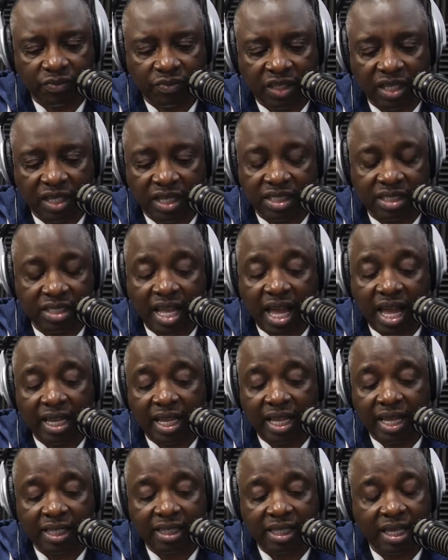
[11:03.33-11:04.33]
And it's not
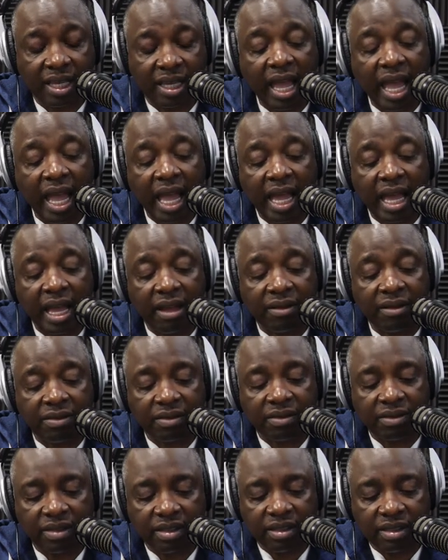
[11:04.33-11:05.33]
like they have
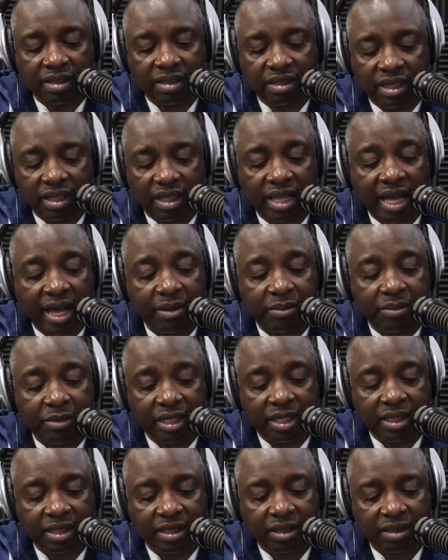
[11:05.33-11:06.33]
a lot of
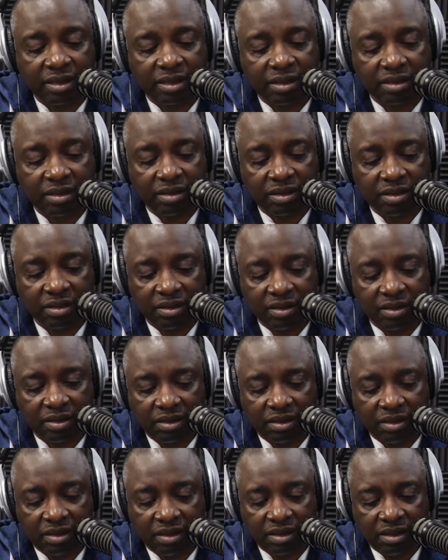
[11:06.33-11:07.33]
money,
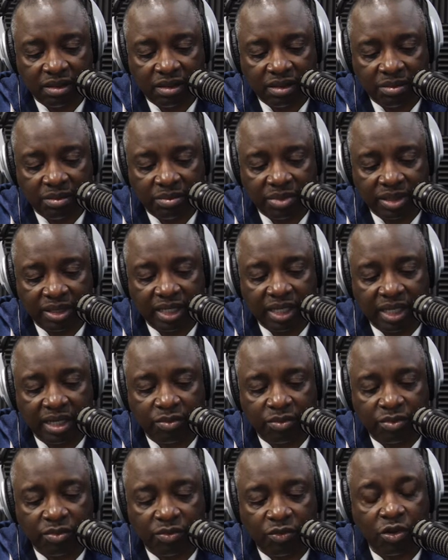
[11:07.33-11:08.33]
but
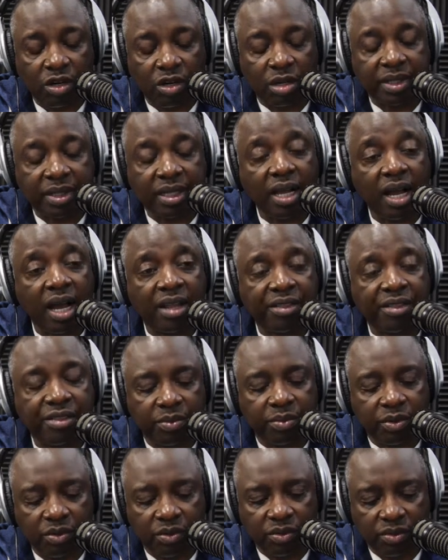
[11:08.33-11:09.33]
they want to be
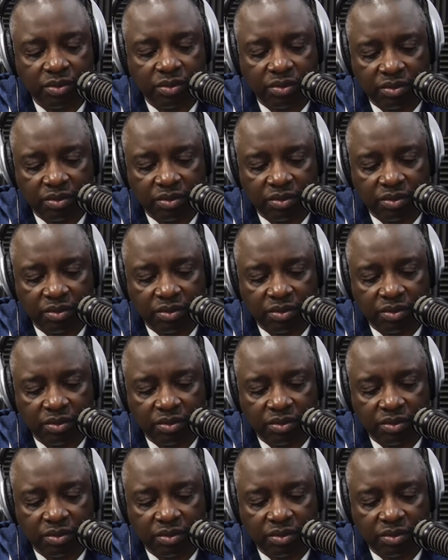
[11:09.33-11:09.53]
comfortable.